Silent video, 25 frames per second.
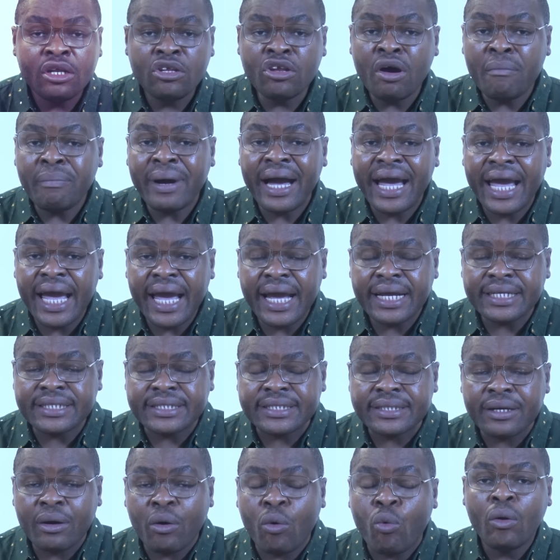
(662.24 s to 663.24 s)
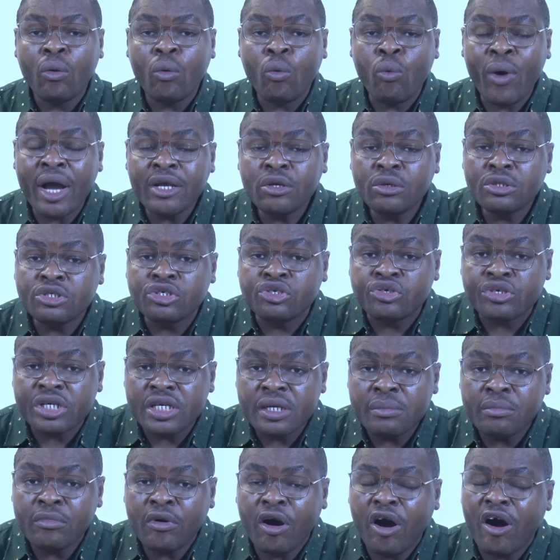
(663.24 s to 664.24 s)
Number 8, when you
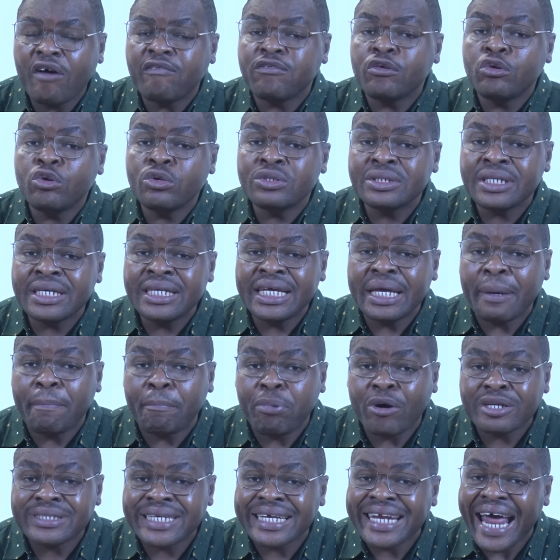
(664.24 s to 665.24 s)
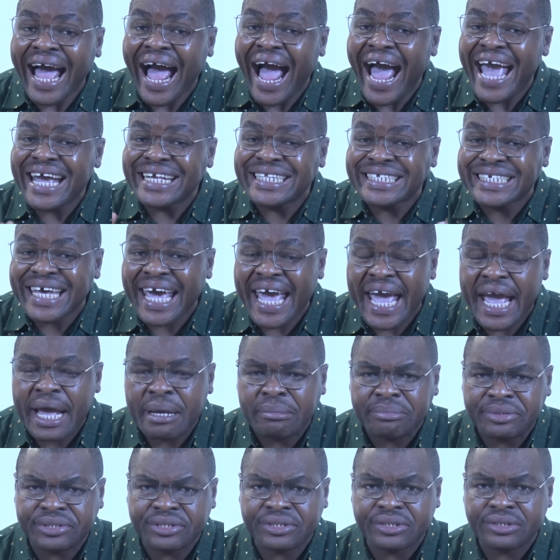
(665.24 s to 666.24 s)
dream of losing important
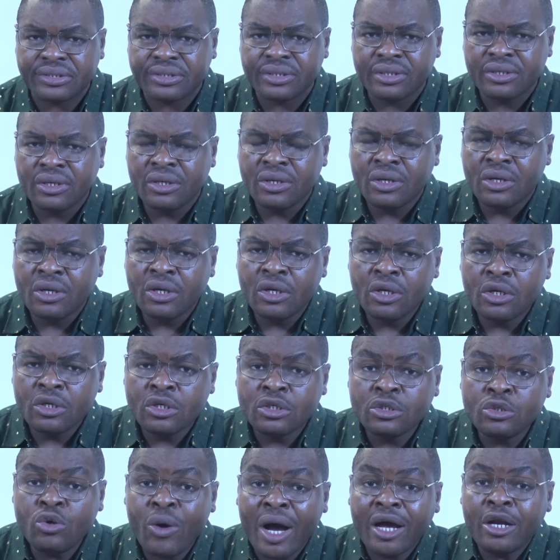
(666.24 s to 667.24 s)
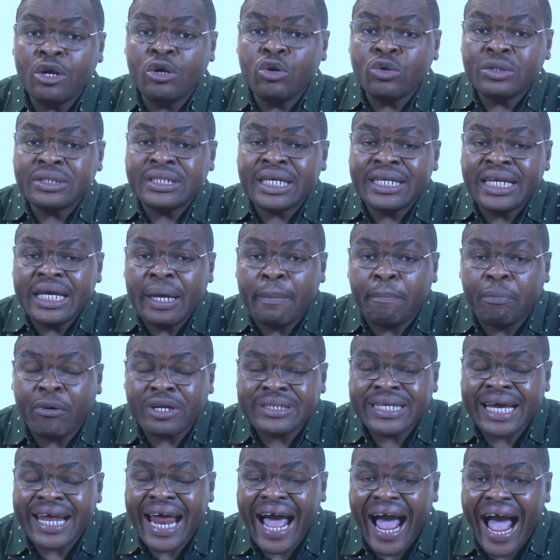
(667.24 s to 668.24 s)
items, you are losing
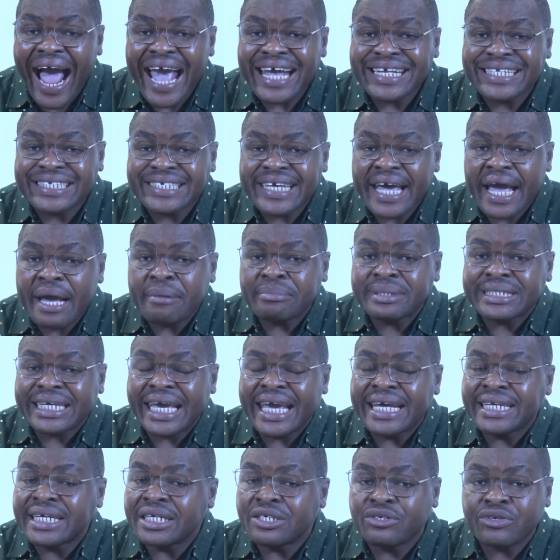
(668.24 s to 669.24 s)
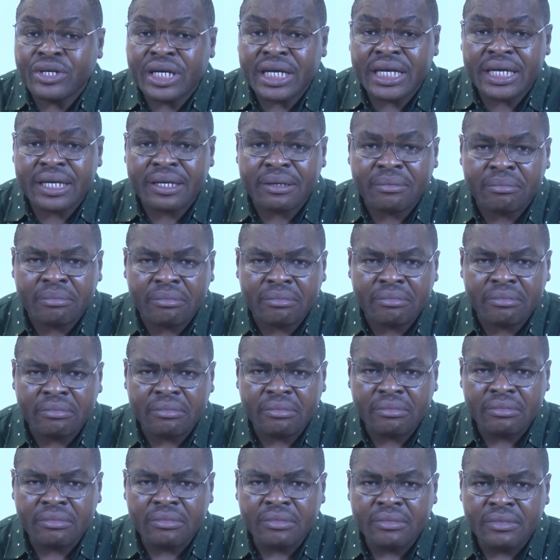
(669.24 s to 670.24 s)
important items in the dream.
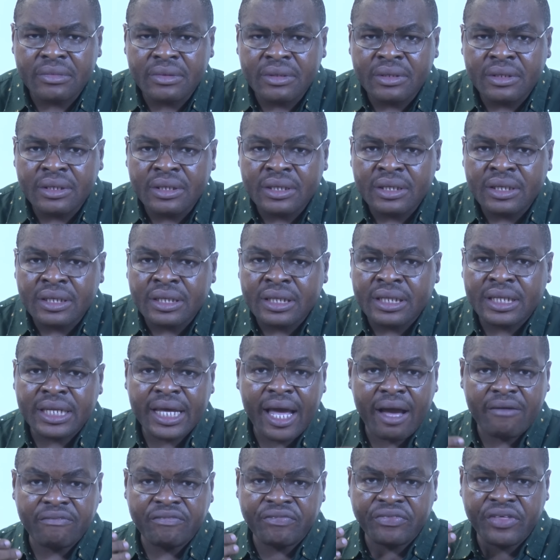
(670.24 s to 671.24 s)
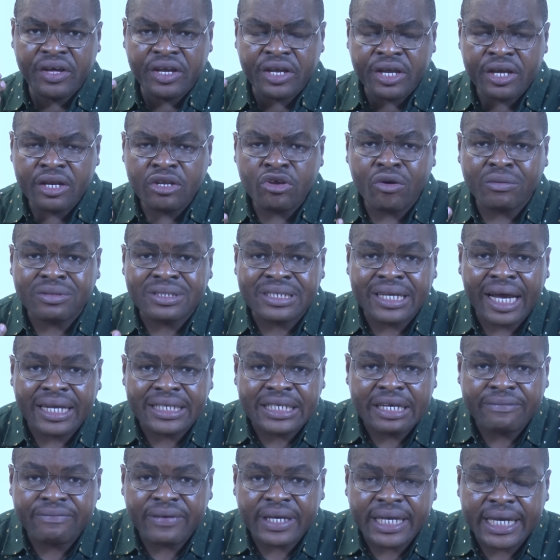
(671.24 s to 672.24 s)
They have taken your
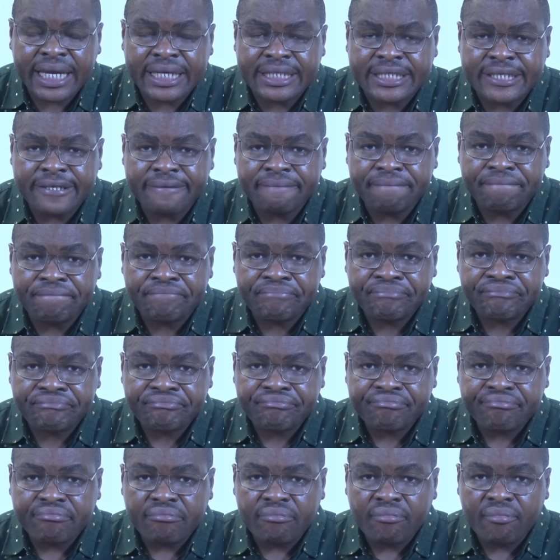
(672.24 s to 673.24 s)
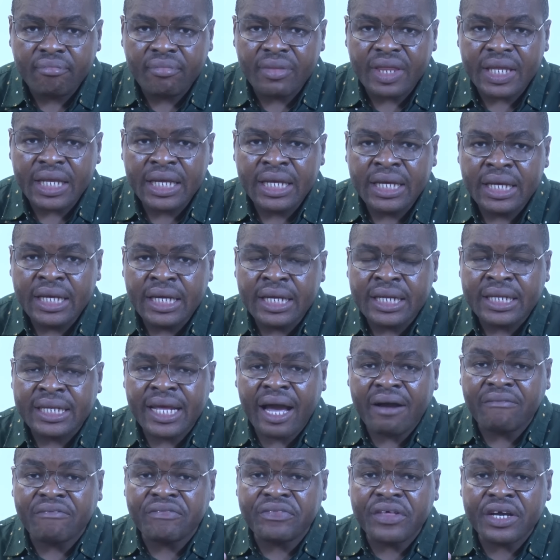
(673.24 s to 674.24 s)
certificate.
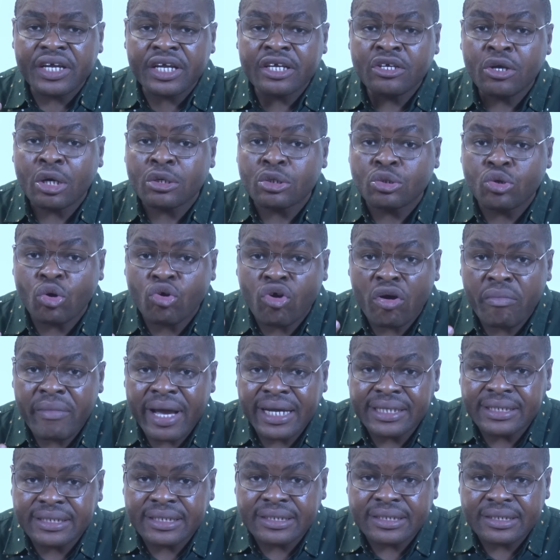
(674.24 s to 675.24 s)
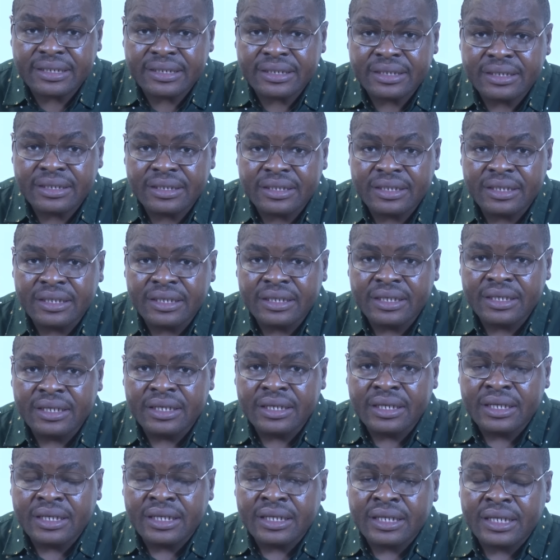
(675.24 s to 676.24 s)
They have taken your documents.
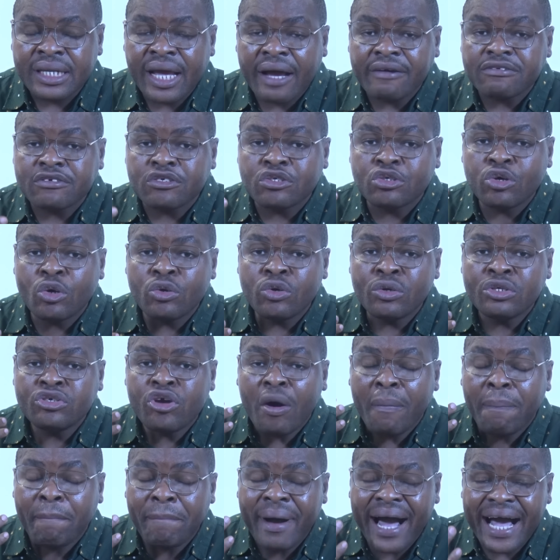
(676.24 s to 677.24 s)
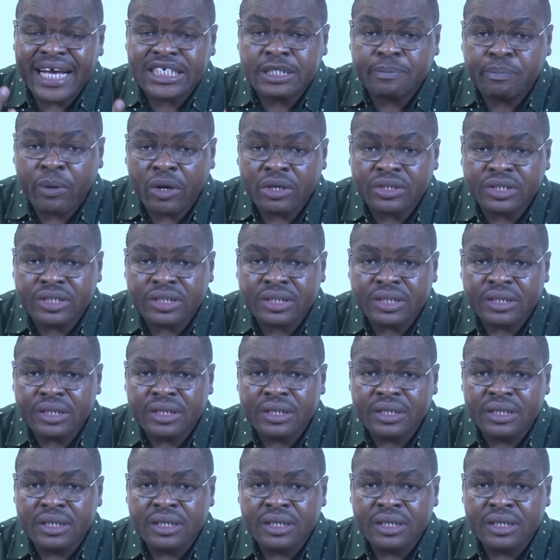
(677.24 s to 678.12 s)
They have stolen your passport.